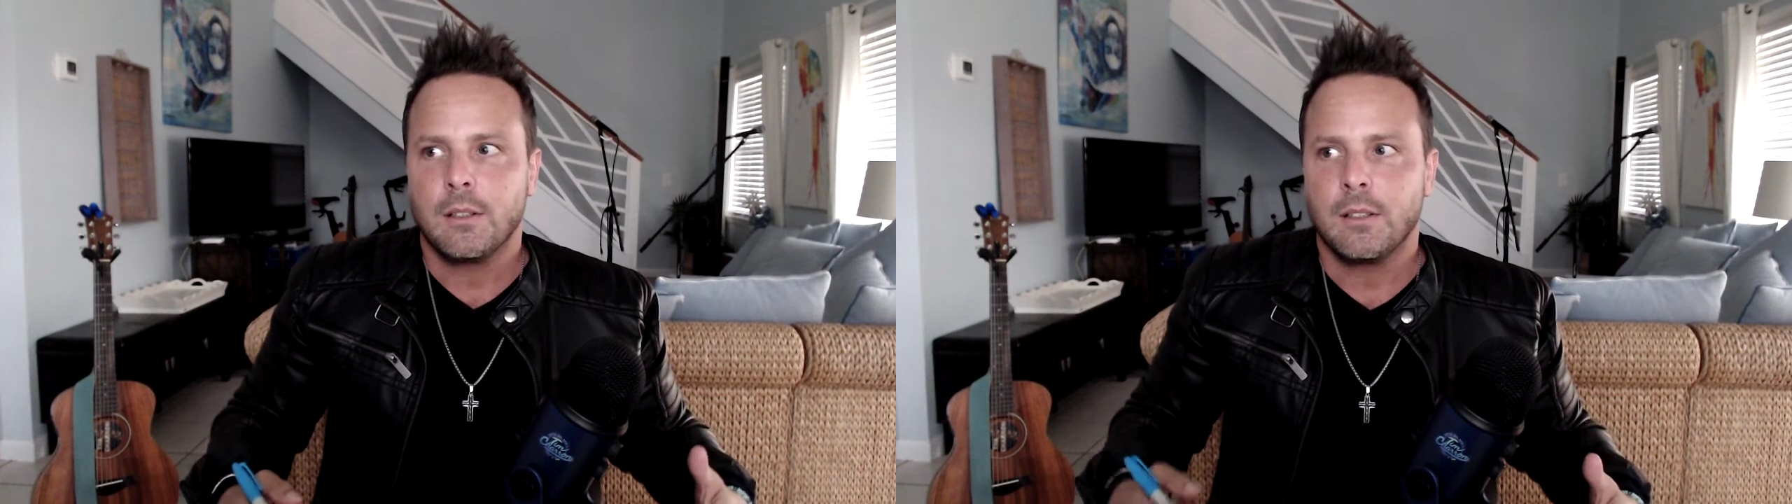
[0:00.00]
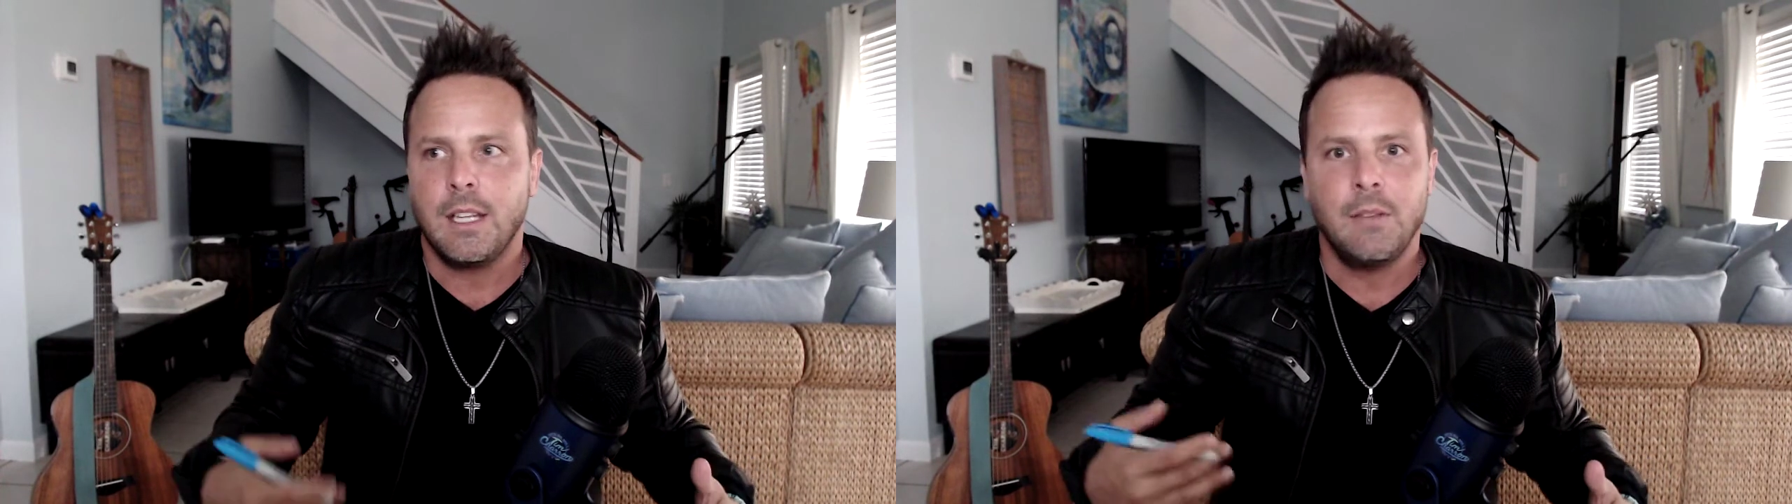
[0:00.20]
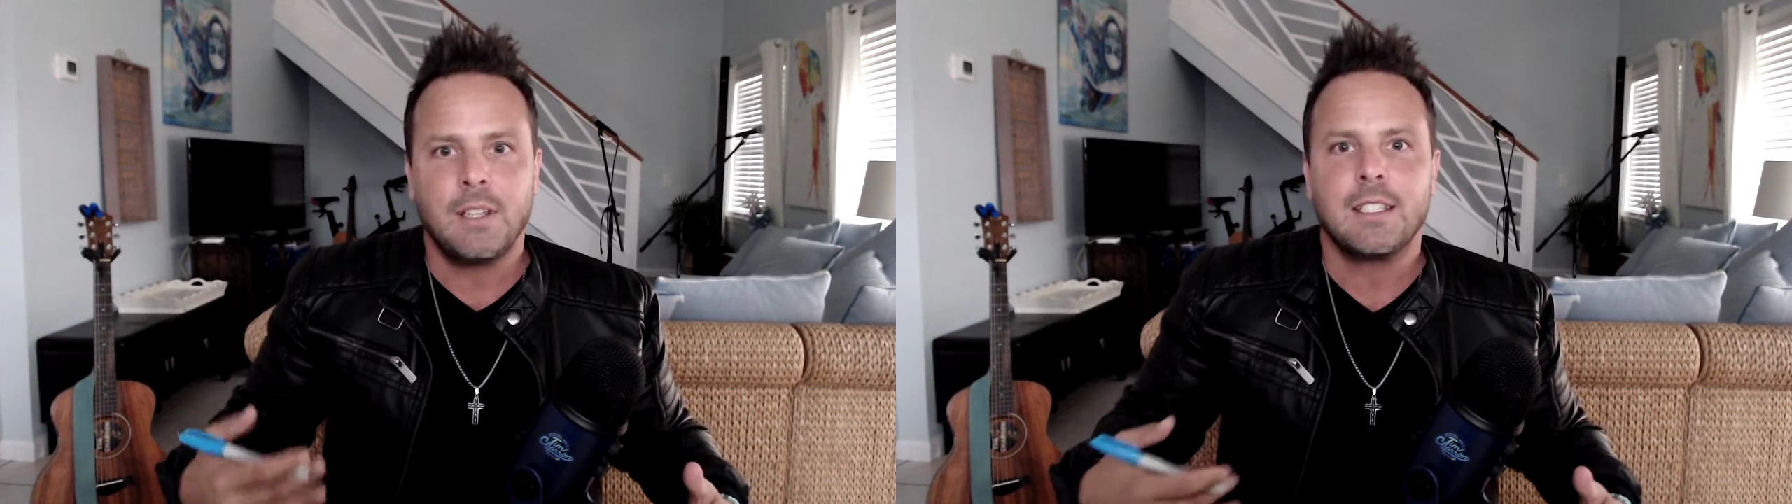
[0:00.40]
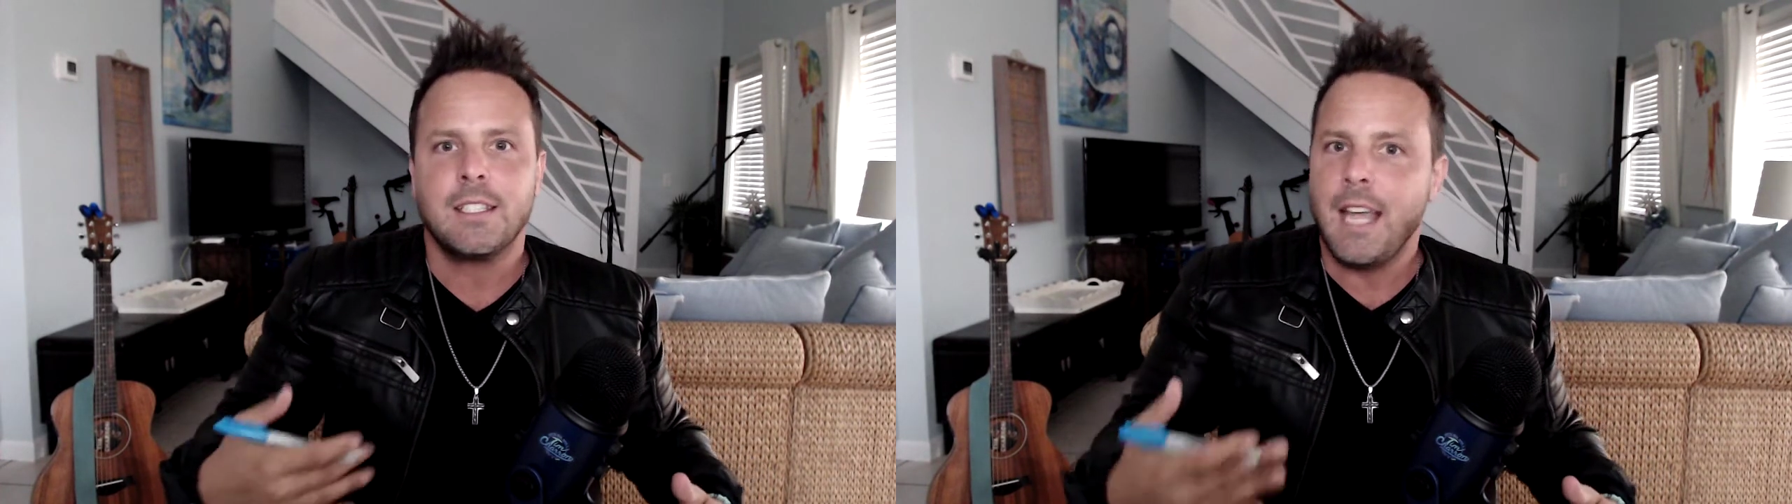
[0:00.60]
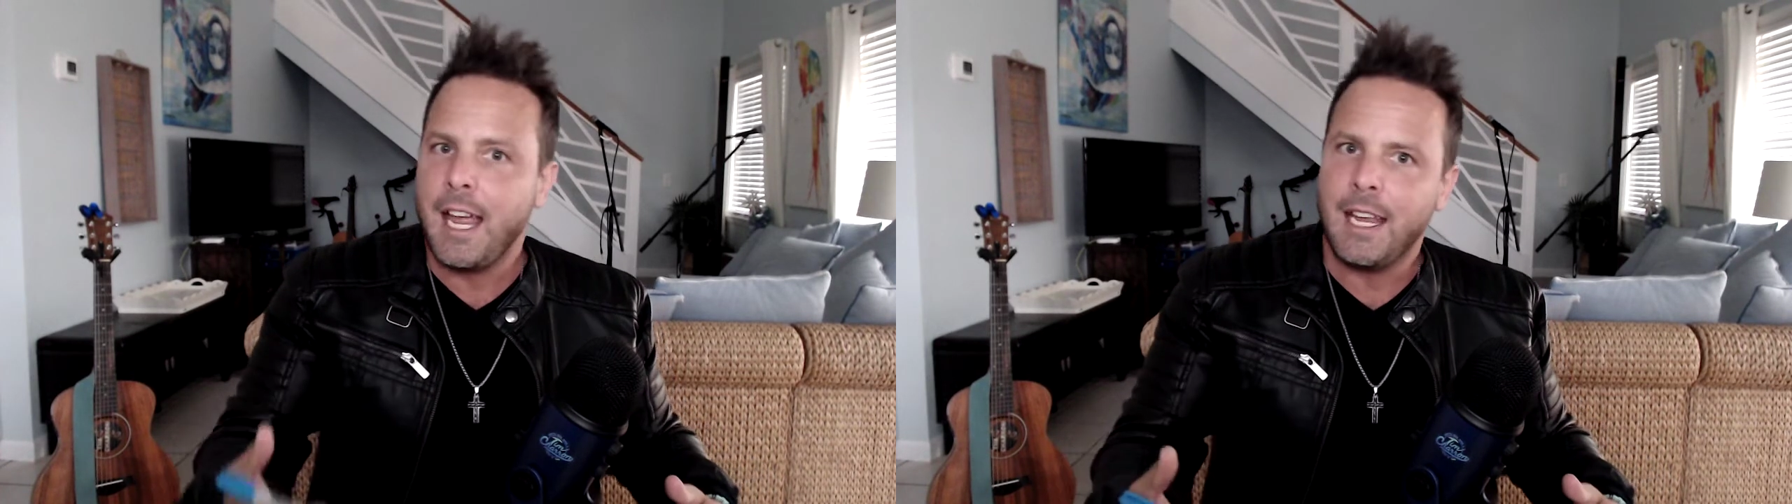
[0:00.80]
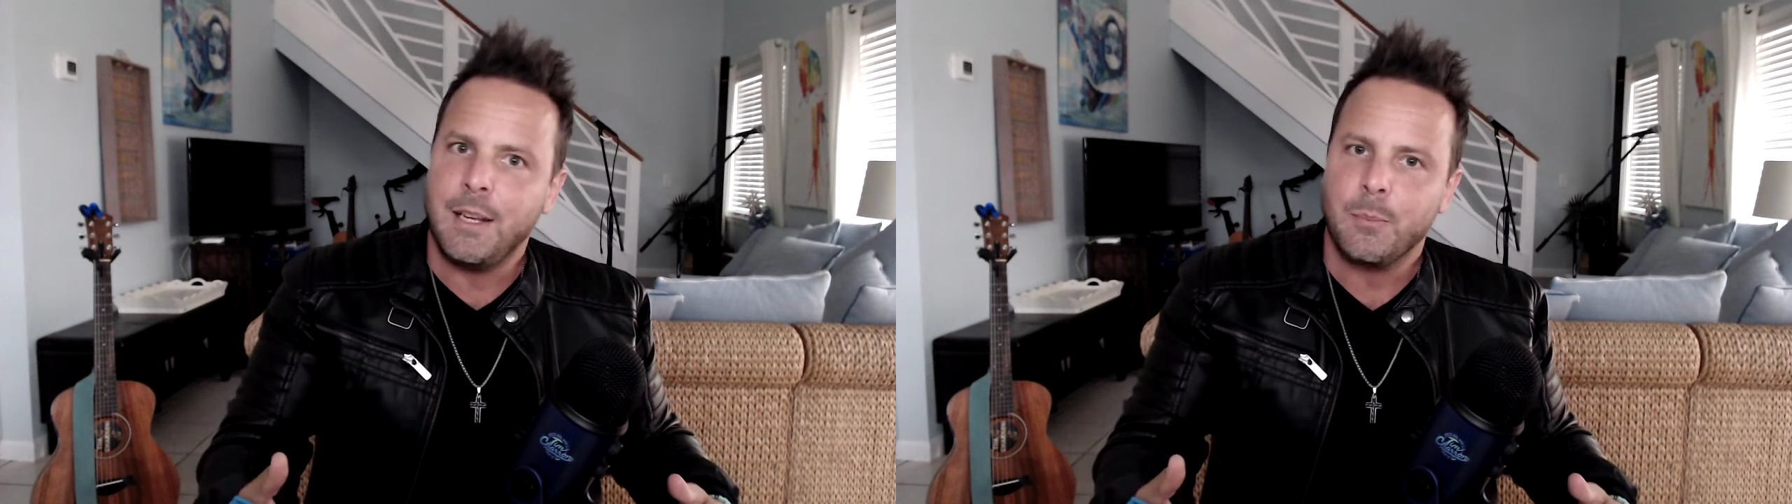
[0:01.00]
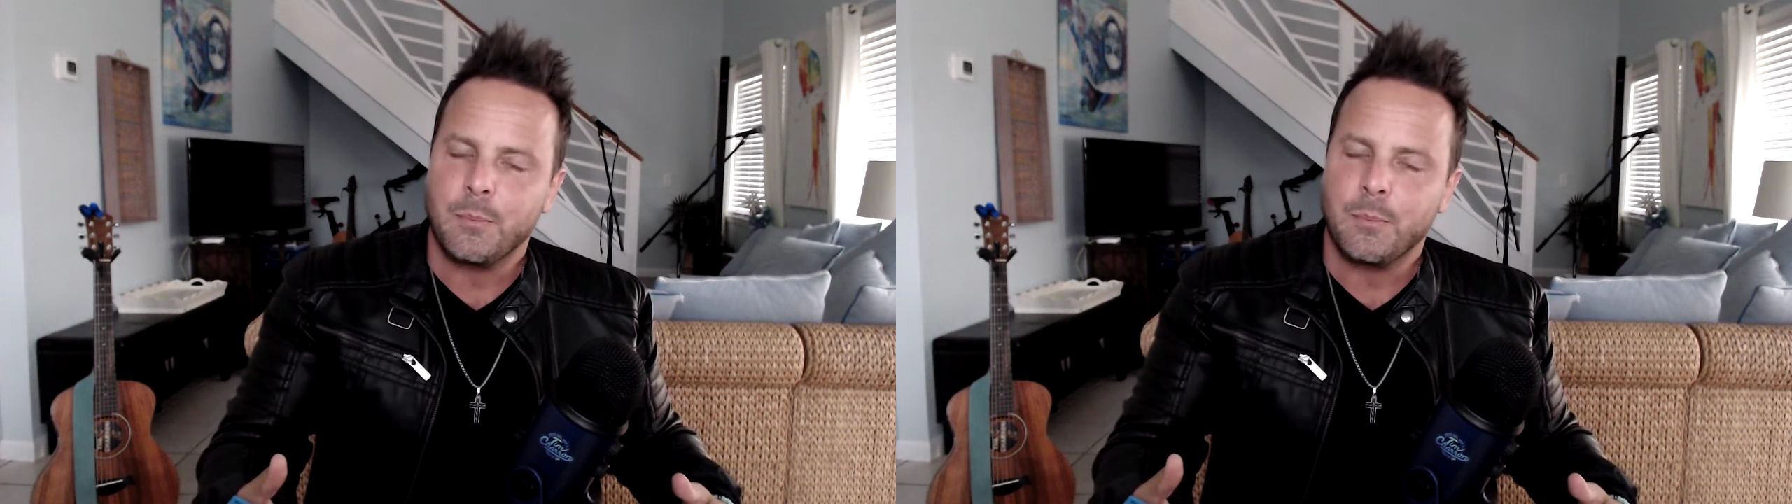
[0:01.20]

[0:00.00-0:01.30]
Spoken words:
even say,